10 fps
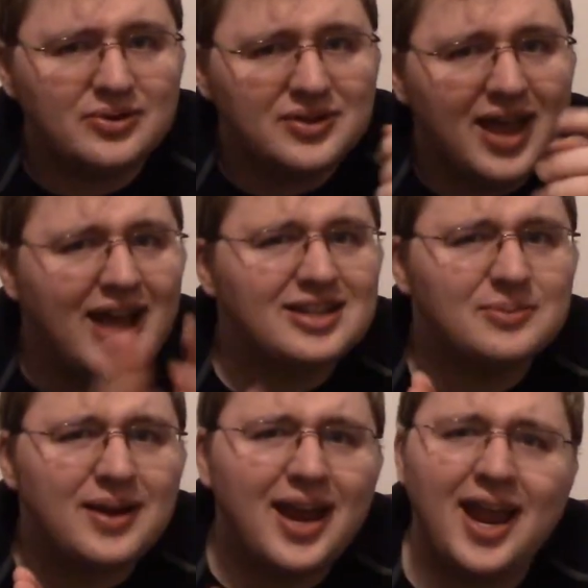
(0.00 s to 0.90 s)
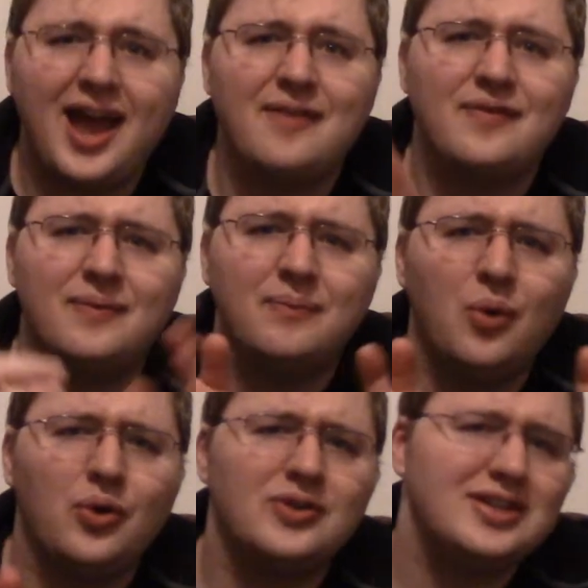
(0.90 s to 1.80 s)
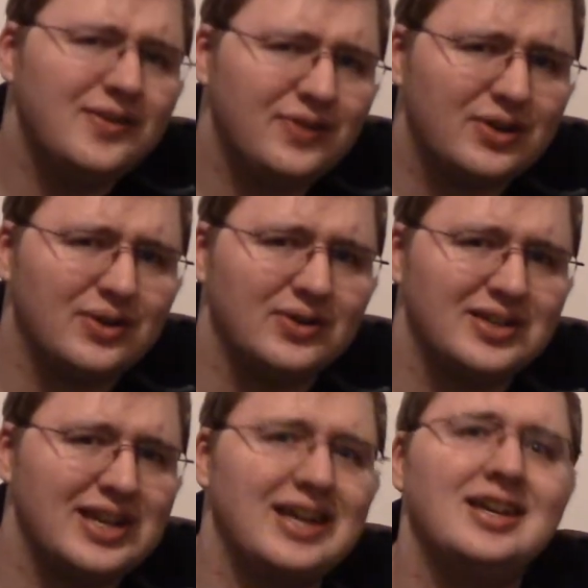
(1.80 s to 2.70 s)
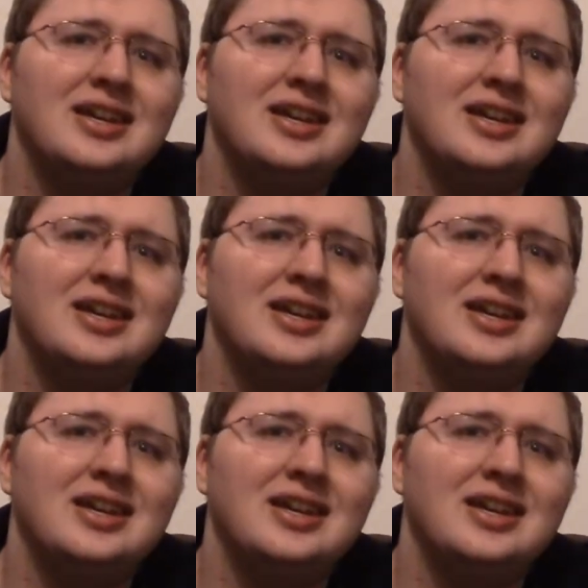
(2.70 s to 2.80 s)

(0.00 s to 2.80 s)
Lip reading: that's when I have more difficulty.